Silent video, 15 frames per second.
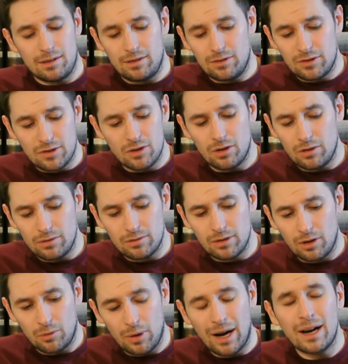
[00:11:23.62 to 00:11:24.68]
There's not,
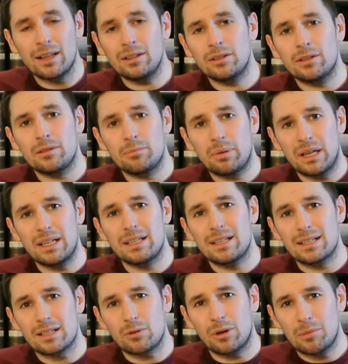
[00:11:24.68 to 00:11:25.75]
Isla peat
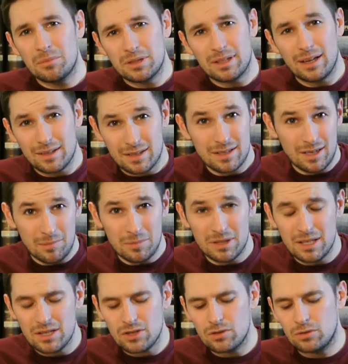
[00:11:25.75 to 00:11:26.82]
is quite, as I say,
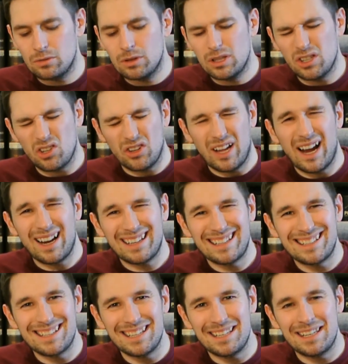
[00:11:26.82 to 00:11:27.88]
medicinal. You've got
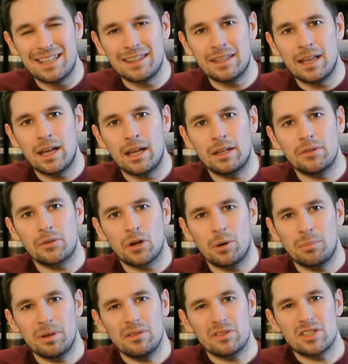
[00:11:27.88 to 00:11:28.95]
iodine in there, you've got a
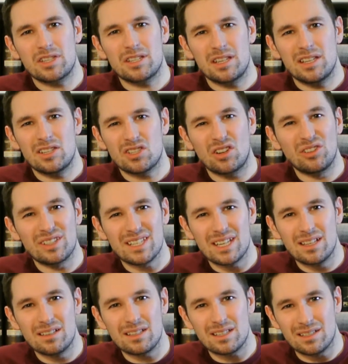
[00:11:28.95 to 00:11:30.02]
bit of sea
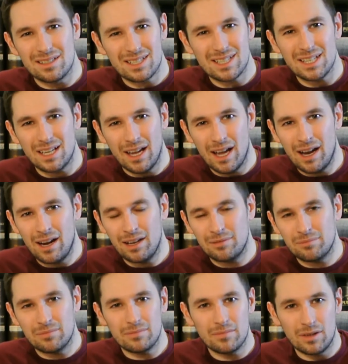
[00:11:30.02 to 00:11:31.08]
saltiness and sea
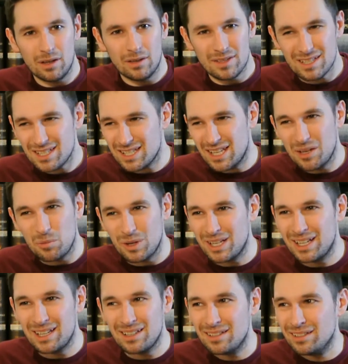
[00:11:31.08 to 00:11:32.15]
air and
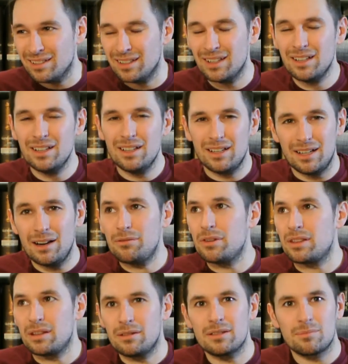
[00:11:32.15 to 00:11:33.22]
seaweed and
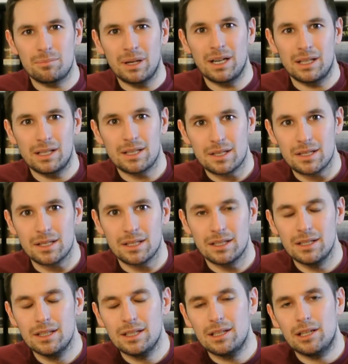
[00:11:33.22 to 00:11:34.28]
everything by the sea,
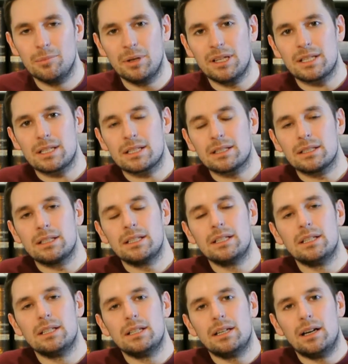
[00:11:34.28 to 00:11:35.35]
basically,
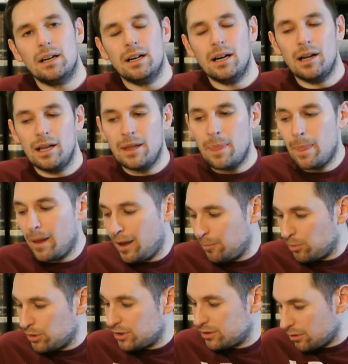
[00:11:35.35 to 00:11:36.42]
in there.
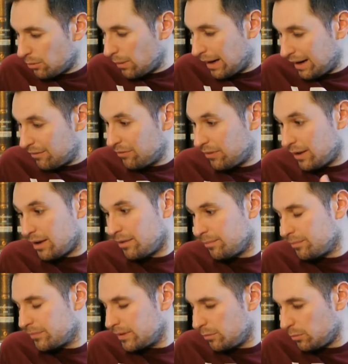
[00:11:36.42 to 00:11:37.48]
But you don't have that
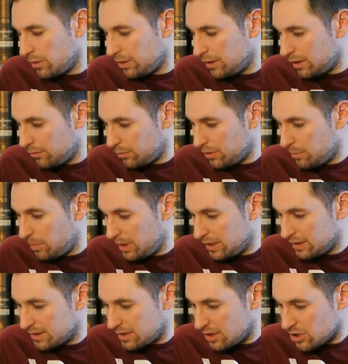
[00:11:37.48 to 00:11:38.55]
with the peat
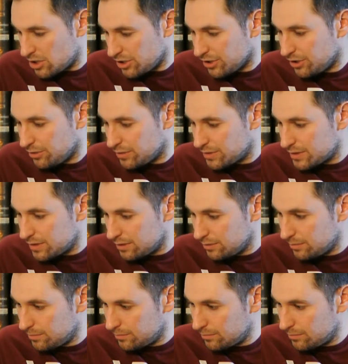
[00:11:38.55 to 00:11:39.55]
that's actually used to,